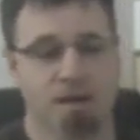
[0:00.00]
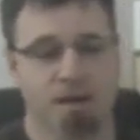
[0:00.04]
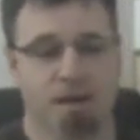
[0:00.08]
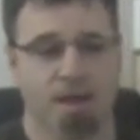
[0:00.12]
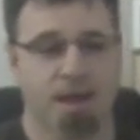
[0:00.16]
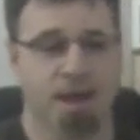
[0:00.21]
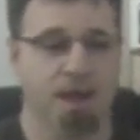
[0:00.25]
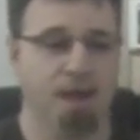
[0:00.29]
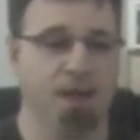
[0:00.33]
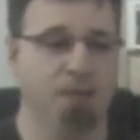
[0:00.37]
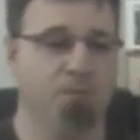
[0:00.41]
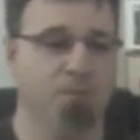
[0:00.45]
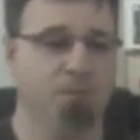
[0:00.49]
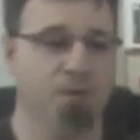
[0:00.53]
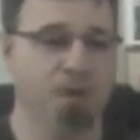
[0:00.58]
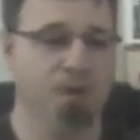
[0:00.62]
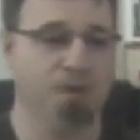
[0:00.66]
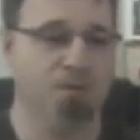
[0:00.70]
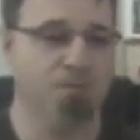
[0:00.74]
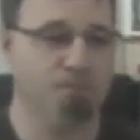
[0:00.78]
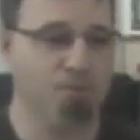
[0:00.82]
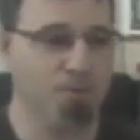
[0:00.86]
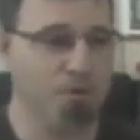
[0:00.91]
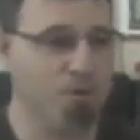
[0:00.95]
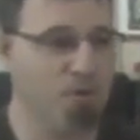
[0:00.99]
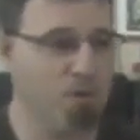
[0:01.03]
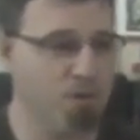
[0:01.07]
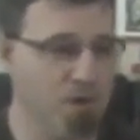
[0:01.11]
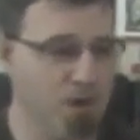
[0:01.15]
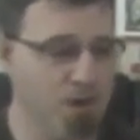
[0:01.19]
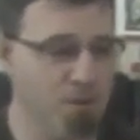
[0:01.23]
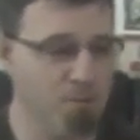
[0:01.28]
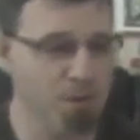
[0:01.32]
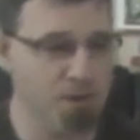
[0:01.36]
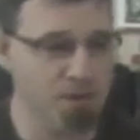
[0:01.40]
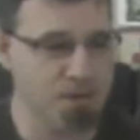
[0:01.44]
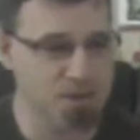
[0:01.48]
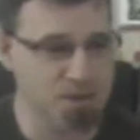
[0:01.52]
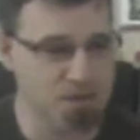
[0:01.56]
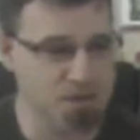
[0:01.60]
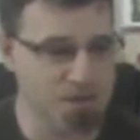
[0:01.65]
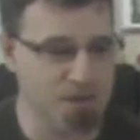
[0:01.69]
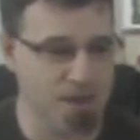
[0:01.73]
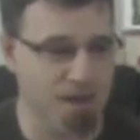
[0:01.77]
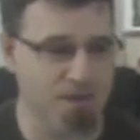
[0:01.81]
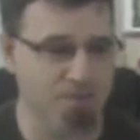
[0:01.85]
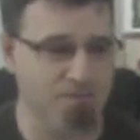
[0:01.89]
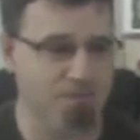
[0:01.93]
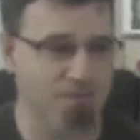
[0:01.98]
and we recorded a bunch of
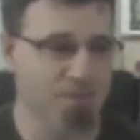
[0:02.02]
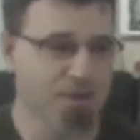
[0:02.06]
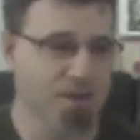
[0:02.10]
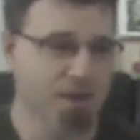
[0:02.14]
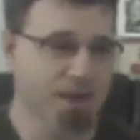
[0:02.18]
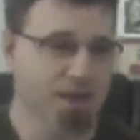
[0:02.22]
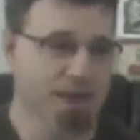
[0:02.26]
stuff.